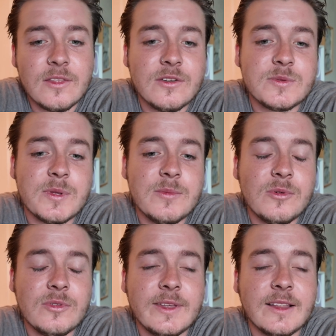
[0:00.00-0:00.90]
There's
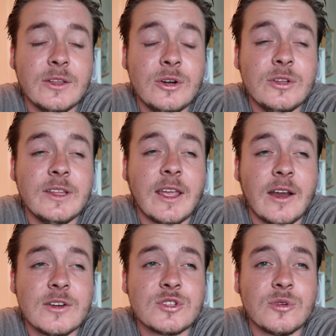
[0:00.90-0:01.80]
people that literally
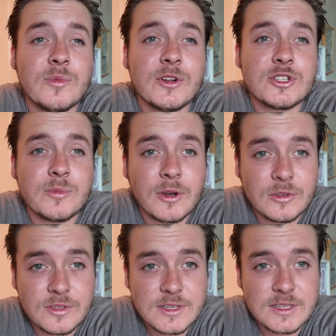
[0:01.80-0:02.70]
care so much
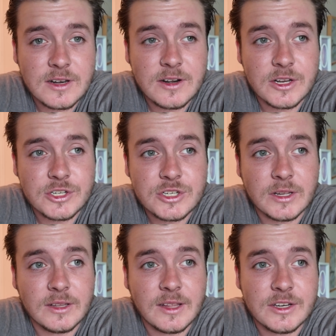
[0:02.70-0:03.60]
about this internet
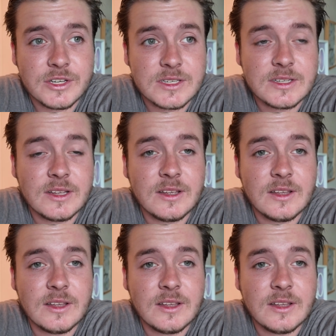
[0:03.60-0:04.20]
shit. They just,